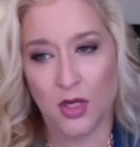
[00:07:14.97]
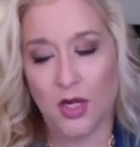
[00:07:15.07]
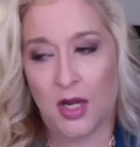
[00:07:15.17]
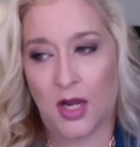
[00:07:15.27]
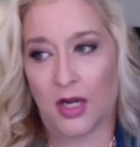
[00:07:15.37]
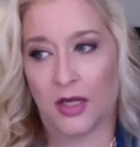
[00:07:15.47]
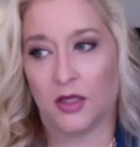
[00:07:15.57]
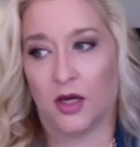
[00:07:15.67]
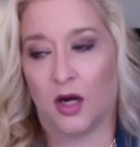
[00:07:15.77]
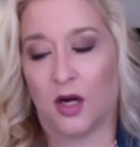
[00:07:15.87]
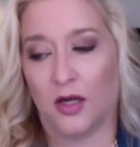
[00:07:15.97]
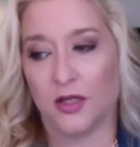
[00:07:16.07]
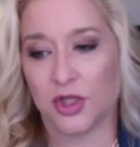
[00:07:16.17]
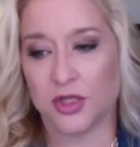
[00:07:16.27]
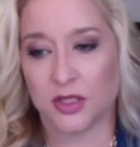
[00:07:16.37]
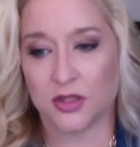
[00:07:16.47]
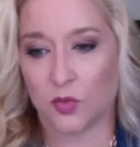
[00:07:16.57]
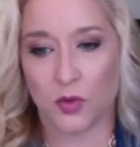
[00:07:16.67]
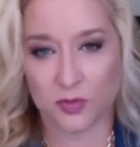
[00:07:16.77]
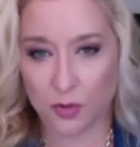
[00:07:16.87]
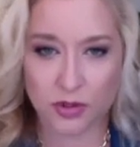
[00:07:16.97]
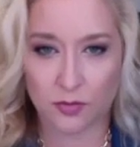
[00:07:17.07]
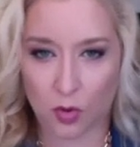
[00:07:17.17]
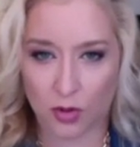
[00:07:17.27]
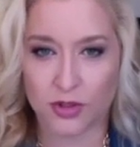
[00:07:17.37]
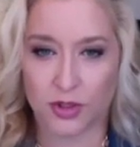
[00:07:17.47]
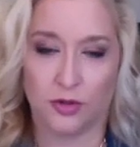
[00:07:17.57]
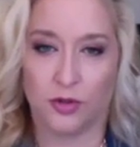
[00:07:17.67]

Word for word: Mm. And uh, and she said, so what's most important to you?